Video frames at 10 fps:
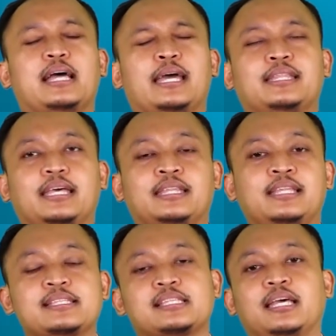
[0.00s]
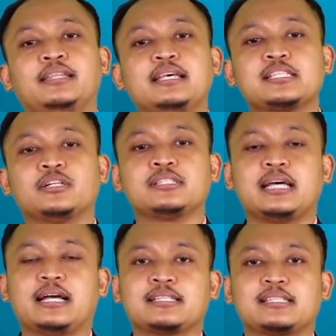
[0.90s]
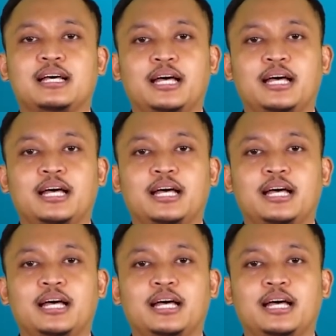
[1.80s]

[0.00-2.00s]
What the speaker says: And in this context,